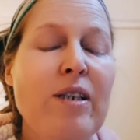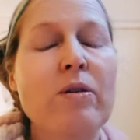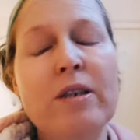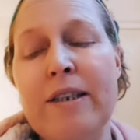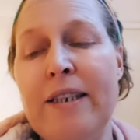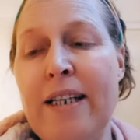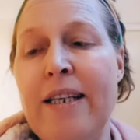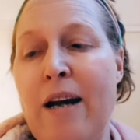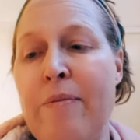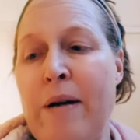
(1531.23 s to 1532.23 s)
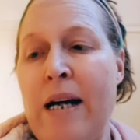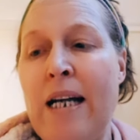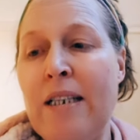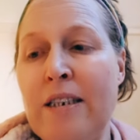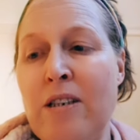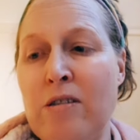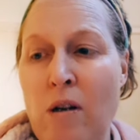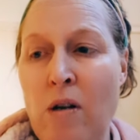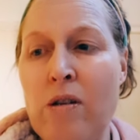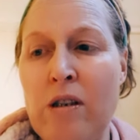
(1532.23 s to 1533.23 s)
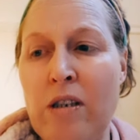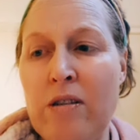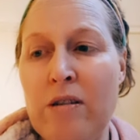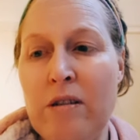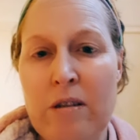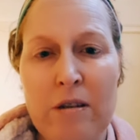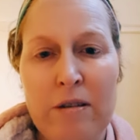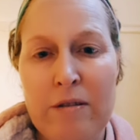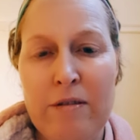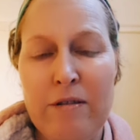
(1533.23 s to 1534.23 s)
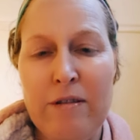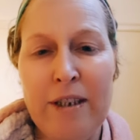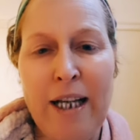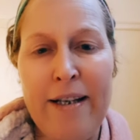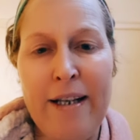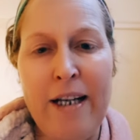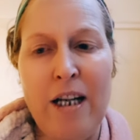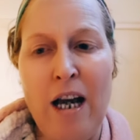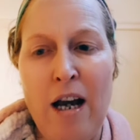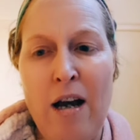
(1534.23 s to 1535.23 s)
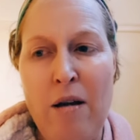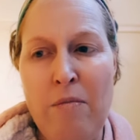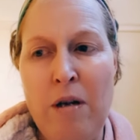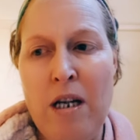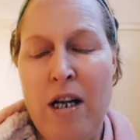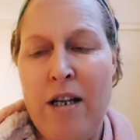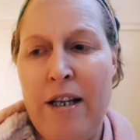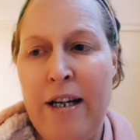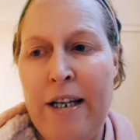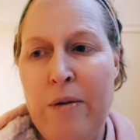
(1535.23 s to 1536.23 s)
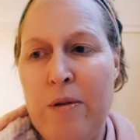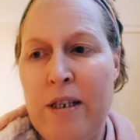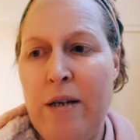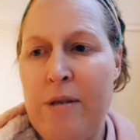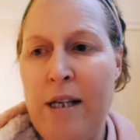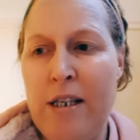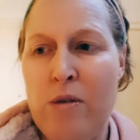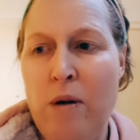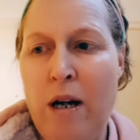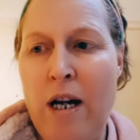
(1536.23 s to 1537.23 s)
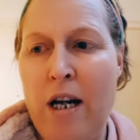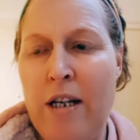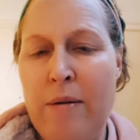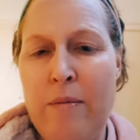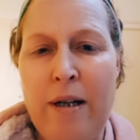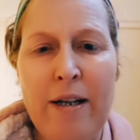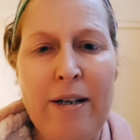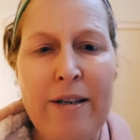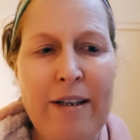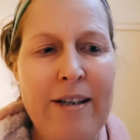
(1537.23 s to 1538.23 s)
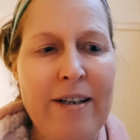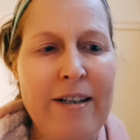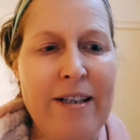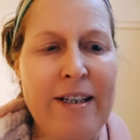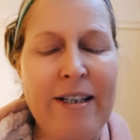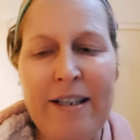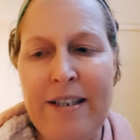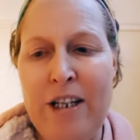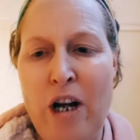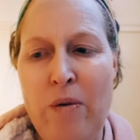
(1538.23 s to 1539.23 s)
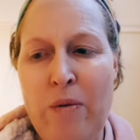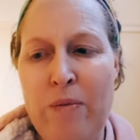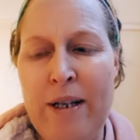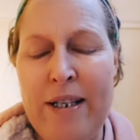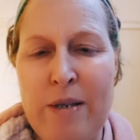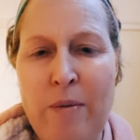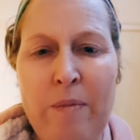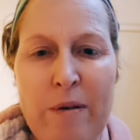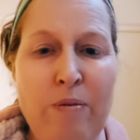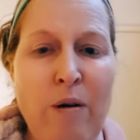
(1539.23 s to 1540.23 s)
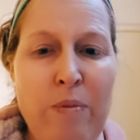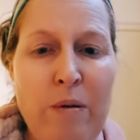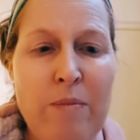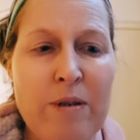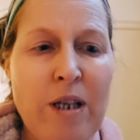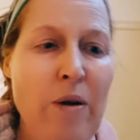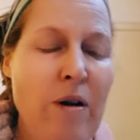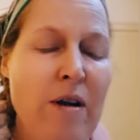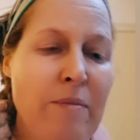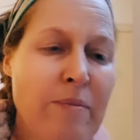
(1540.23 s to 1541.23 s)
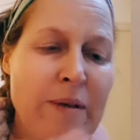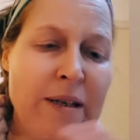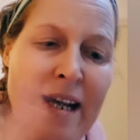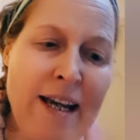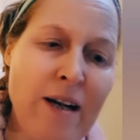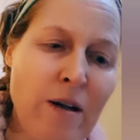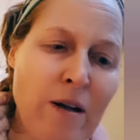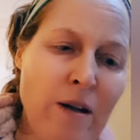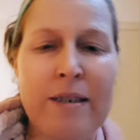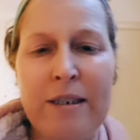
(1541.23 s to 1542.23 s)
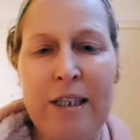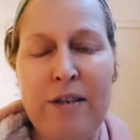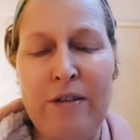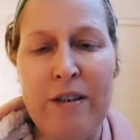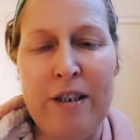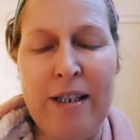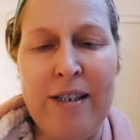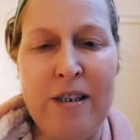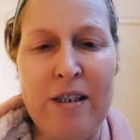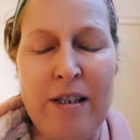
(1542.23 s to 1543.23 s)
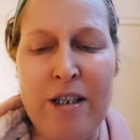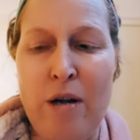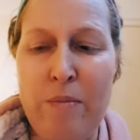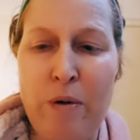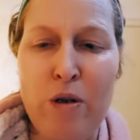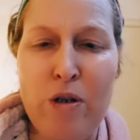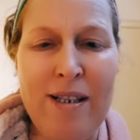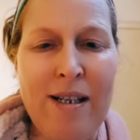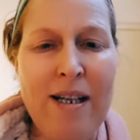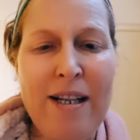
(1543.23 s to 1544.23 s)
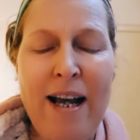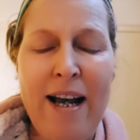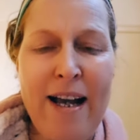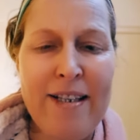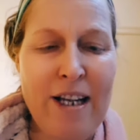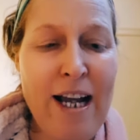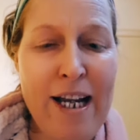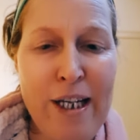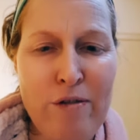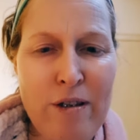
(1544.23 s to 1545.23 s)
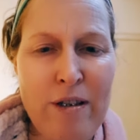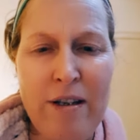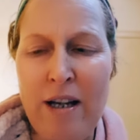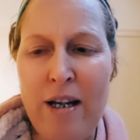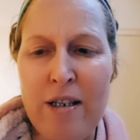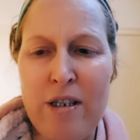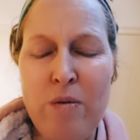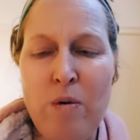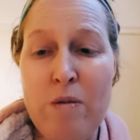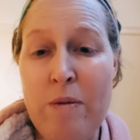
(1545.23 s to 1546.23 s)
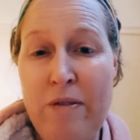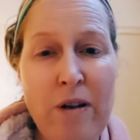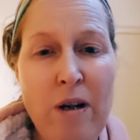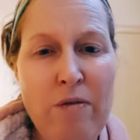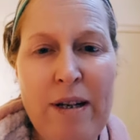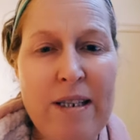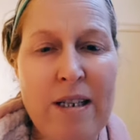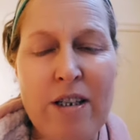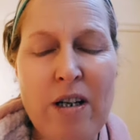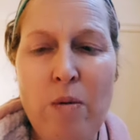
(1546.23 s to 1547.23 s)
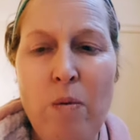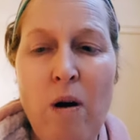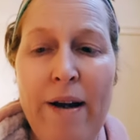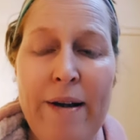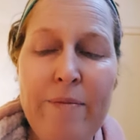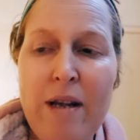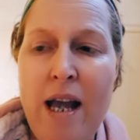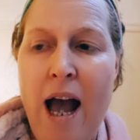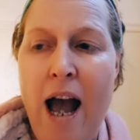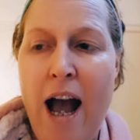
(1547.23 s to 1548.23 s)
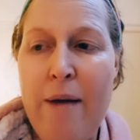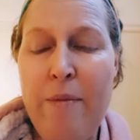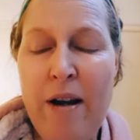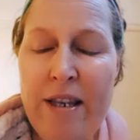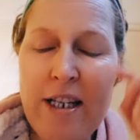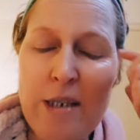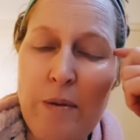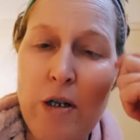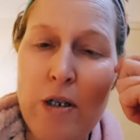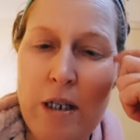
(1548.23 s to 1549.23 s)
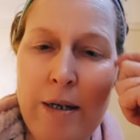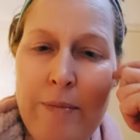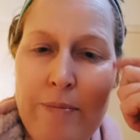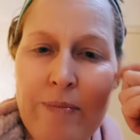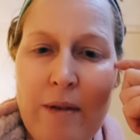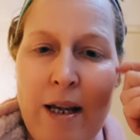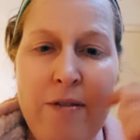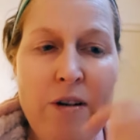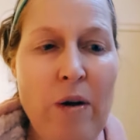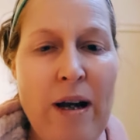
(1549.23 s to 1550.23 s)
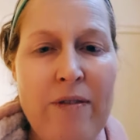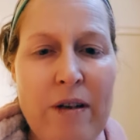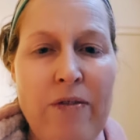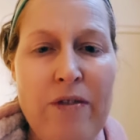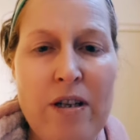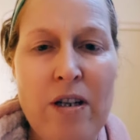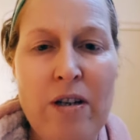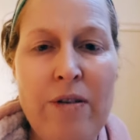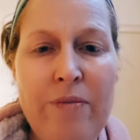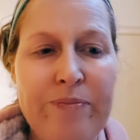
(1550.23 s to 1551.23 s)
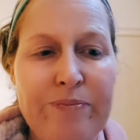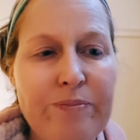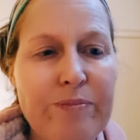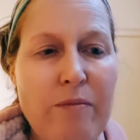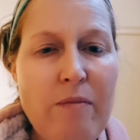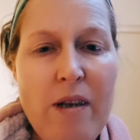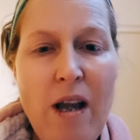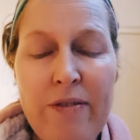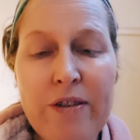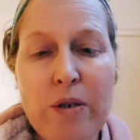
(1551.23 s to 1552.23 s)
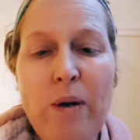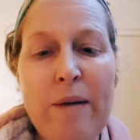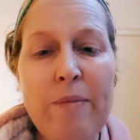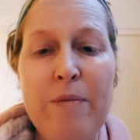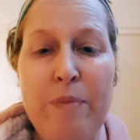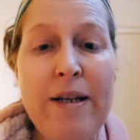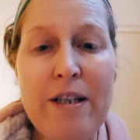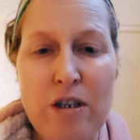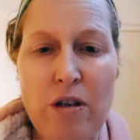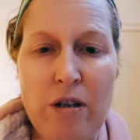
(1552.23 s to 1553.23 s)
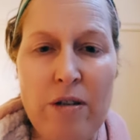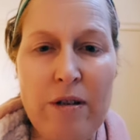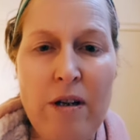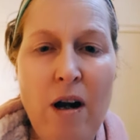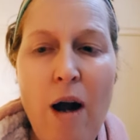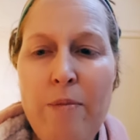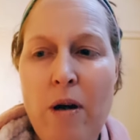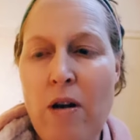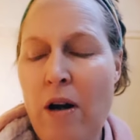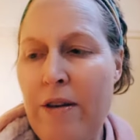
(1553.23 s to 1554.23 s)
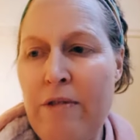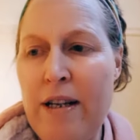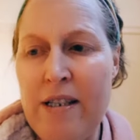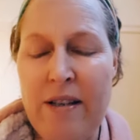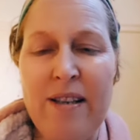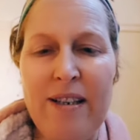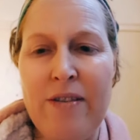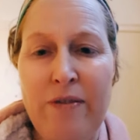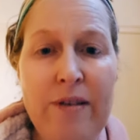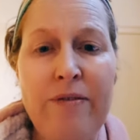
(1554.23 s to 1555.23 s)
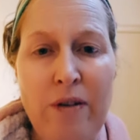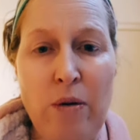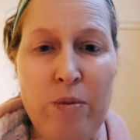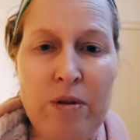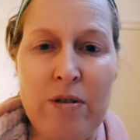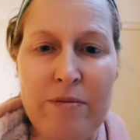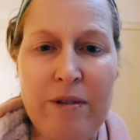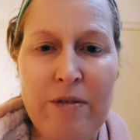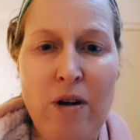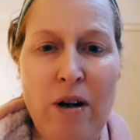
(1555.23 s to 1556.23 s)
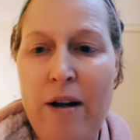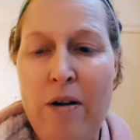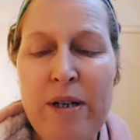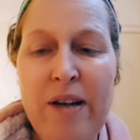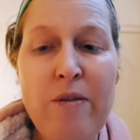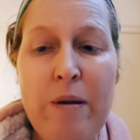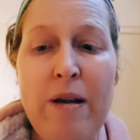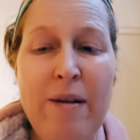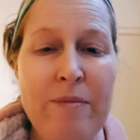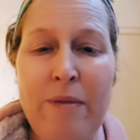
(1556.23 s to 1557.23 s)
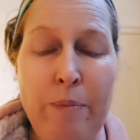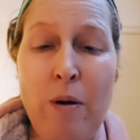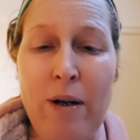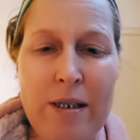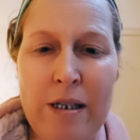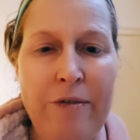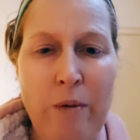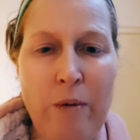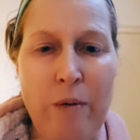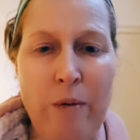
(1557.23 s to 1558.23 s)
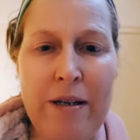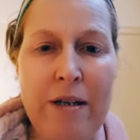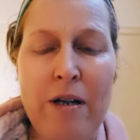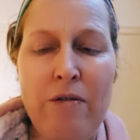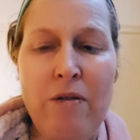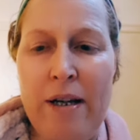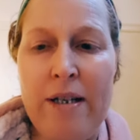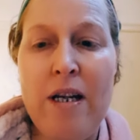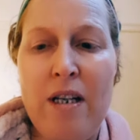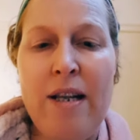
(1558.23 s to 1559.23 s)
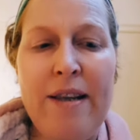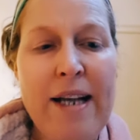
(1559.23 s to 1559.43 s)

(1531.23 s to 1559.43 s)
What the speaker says: She also said that about Alex not so long ago, saying that that he was the obsessed one and blah, blah, blah, and, you know, he's the one with the problem. So, but now it's, she's, you know, because she has a hatred towards me for no reason. I don't know why. I think it's because I'm, even though I have gifted her, I've still had my opinions on her. I'm not like the rest of these flip-flops, right? I'll never be a biased FYP, right?